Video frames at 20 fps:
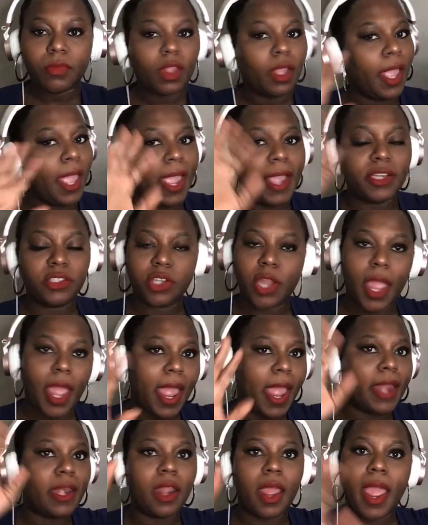
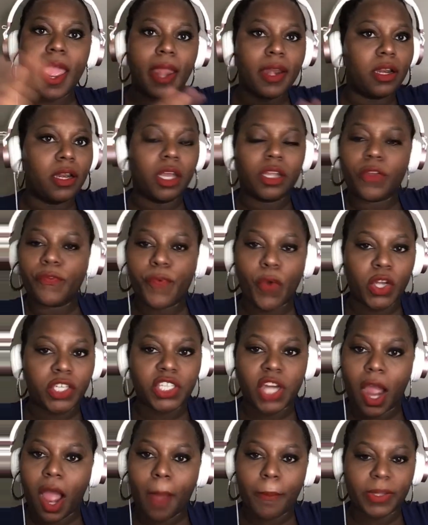and looking for a
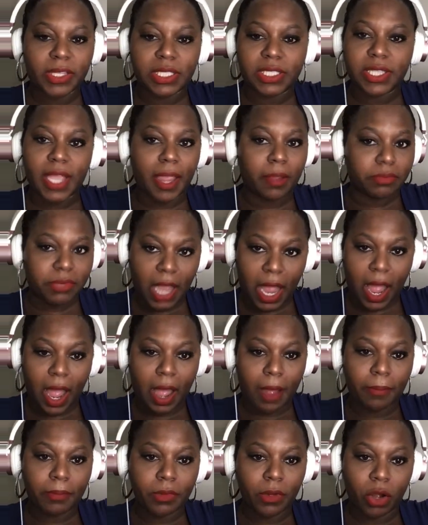job at the same
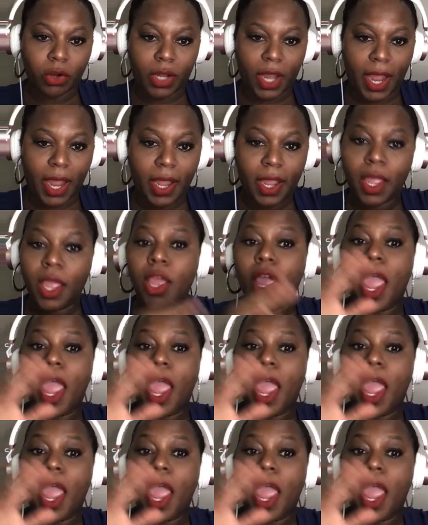time, okay?